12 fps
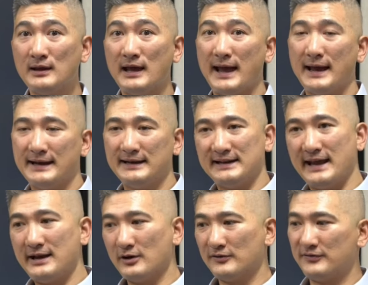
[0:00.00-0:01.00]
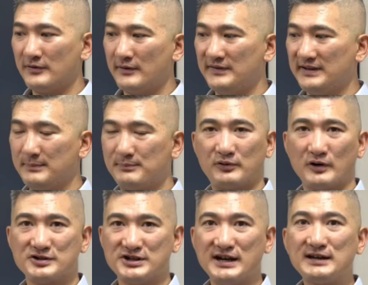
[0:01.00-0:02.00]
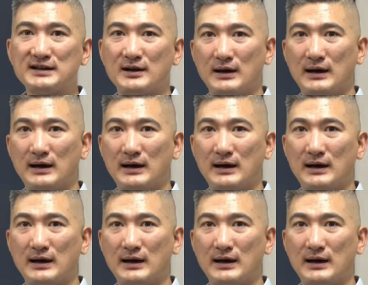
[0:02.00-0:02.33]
and at the end of the project,